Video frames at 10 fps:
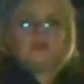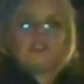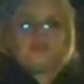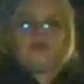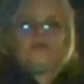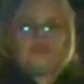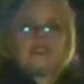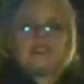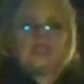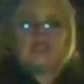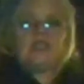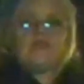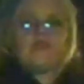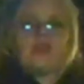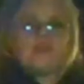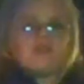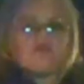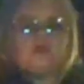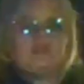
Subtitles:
she would investigate to find the source